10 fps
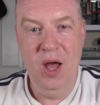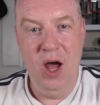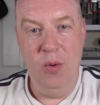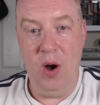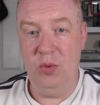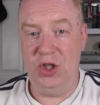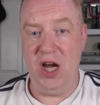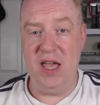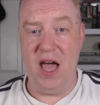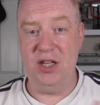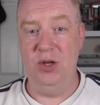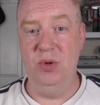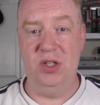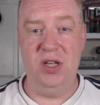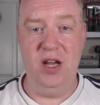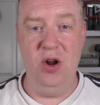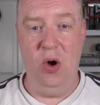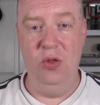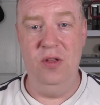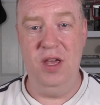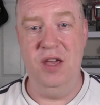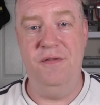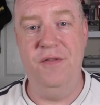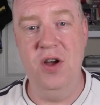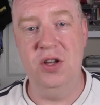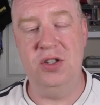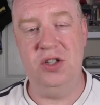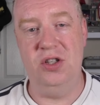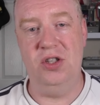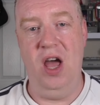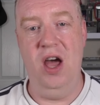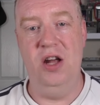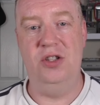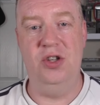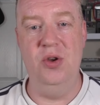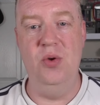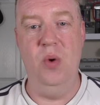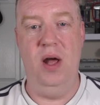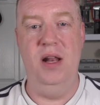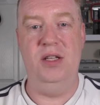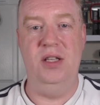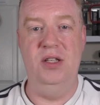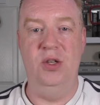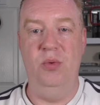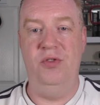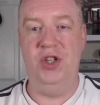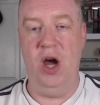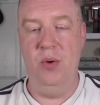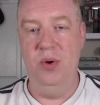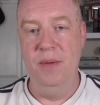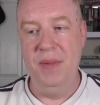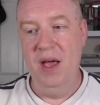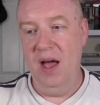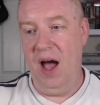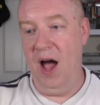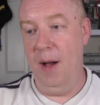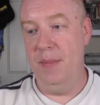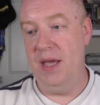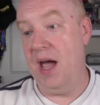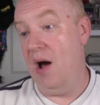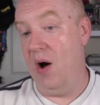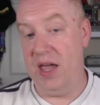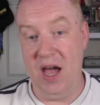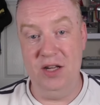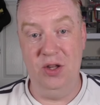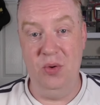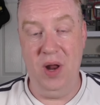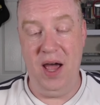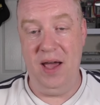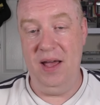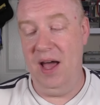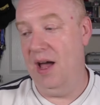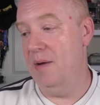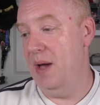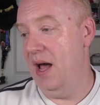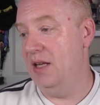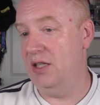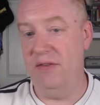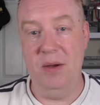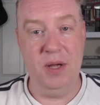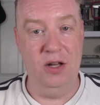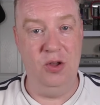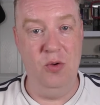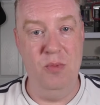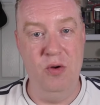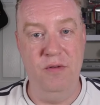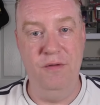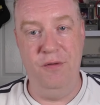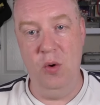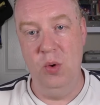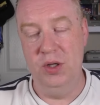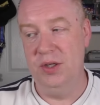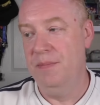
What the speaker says: Well, Jay, as you would have seen on the first 2 listings that we've shown, yeah, I can do that, and it's something I'm going to do moving forward.